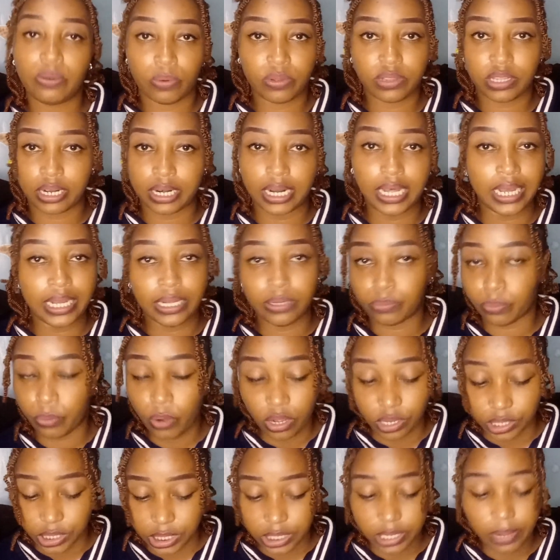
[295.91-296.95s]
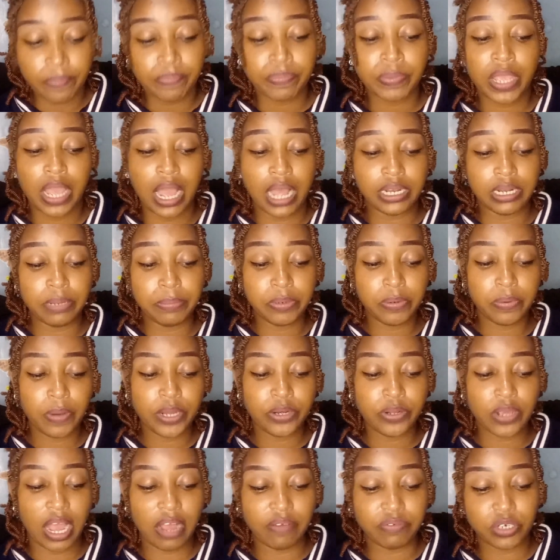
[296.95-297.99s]
what the client wants? And number
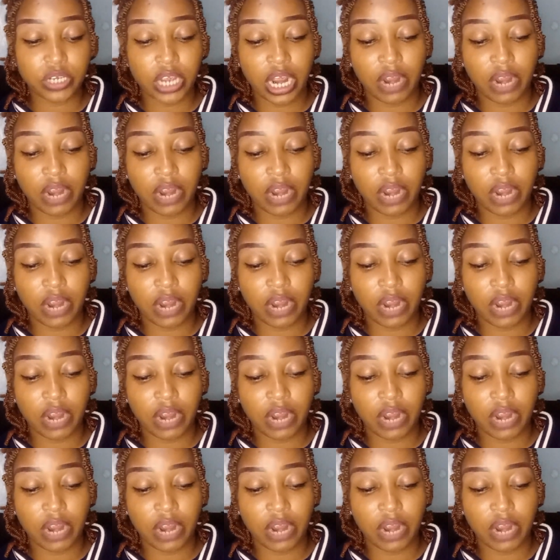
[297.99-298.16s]
one, you have to